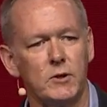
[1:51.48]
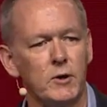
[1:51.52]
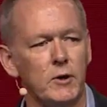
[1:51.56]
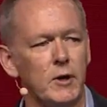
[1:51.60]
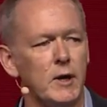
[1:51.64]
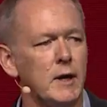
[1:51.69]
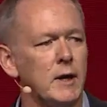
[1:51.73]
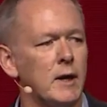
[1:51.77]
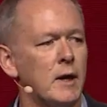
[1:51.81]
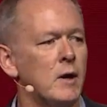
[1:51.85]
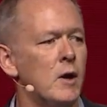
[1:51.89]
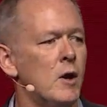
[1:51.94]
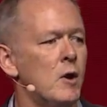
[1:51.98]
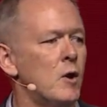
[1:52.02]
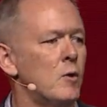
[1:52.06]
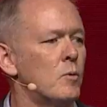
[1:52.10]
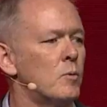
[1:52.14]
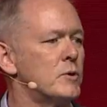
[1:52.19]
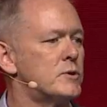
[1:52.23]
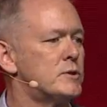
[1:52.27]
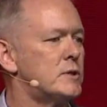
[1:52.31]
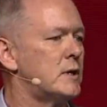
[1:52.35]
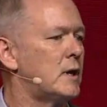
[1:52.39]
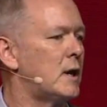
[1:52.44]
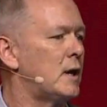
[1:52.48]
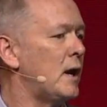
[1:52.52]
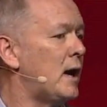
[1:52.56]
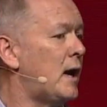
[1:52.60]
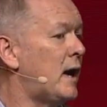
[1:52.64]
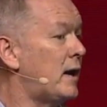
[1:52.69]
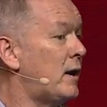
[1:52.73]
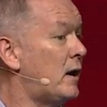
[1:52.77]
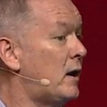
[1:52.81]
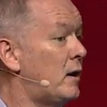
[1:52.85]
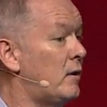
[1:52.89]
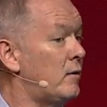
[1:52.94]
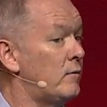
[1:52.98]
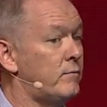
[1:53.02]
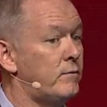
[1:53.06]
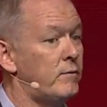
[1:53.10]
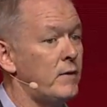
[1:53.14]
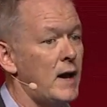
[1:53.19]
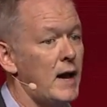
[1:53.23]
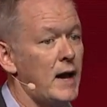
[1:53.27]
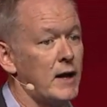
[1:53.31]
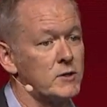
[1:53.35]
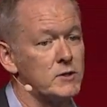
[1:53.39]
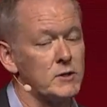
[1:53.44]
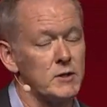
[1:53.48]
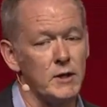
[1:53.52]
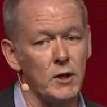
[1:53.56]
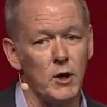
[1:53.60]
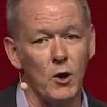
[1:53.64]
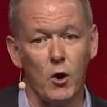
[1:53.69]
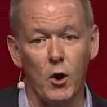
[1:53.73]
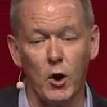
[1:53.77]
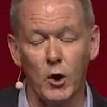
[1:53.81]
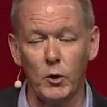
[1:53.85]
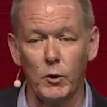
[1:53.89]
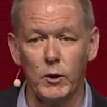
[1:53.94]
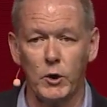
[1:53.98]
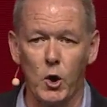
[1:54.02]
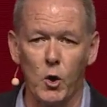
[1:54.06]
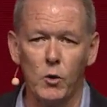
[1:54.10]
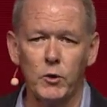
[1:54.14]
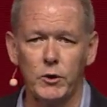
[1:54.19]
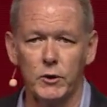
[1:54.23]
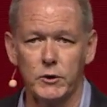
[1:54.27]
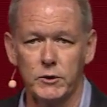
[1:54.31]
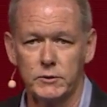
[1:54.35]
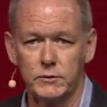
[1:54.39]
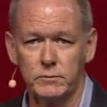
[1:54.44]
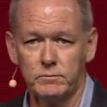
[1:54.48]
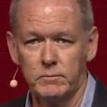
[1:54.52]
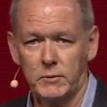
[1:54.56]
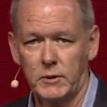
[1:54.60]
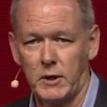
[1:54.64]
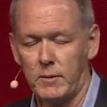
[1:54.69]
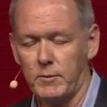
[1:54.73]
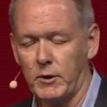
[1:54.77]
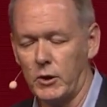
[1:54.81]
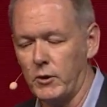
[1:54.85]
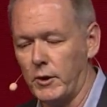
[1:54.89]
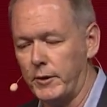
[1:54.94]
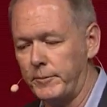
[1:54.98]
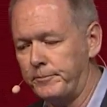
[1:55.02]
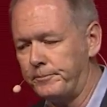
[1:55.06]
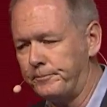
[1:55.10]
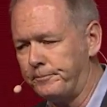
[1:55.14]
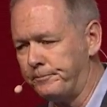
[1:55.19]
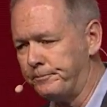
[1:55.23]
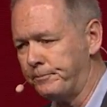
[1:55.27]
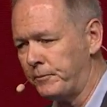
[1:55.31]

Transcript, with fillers: learning. We're seeing a lot of actually autoencoders coming on.